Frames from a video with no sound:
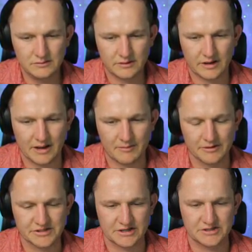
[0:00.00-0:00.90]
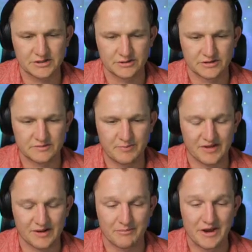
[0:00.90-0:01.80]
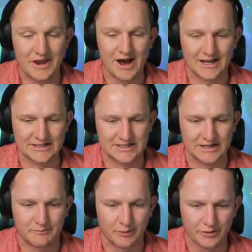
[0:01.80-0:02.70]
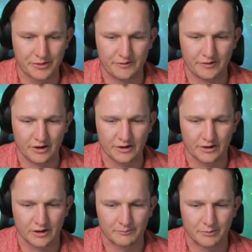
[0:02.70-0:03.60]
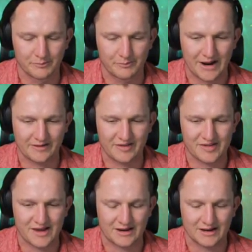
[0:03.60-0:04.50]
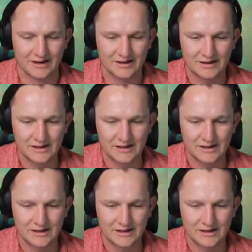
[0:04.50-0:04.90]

Gabriel Jesus picks up nicely. Ball through to Odegaard. Ball back to Saka.